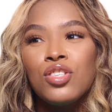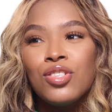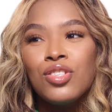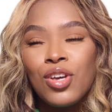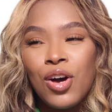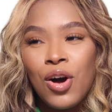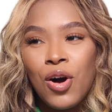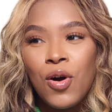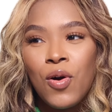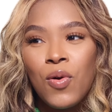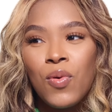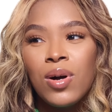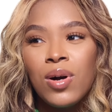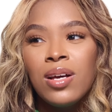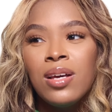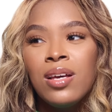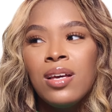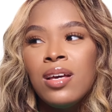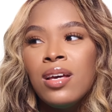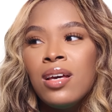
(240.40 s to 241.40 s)

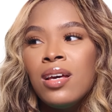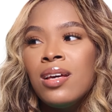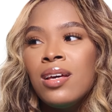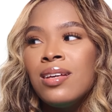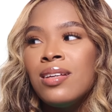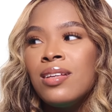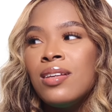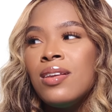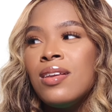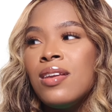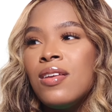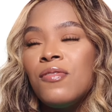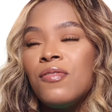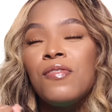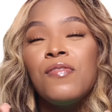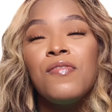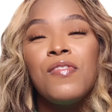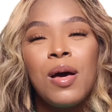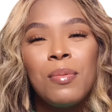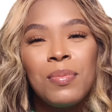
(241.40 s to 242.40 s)
so
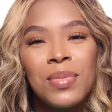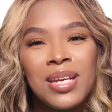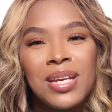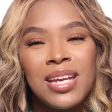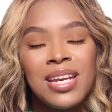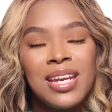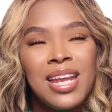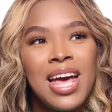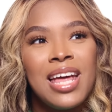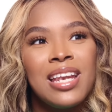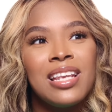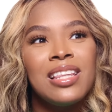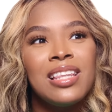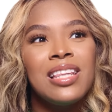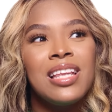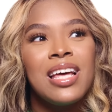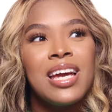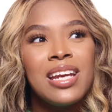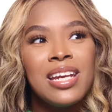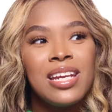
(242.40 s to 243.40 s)
feminine
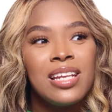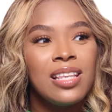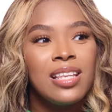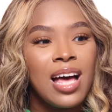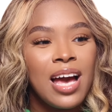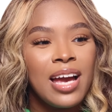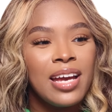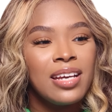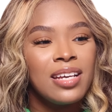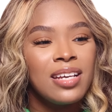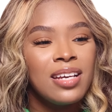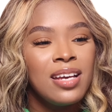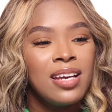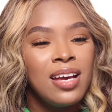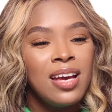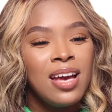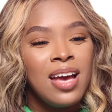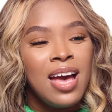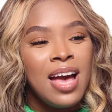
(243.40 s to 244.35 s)
and ladylike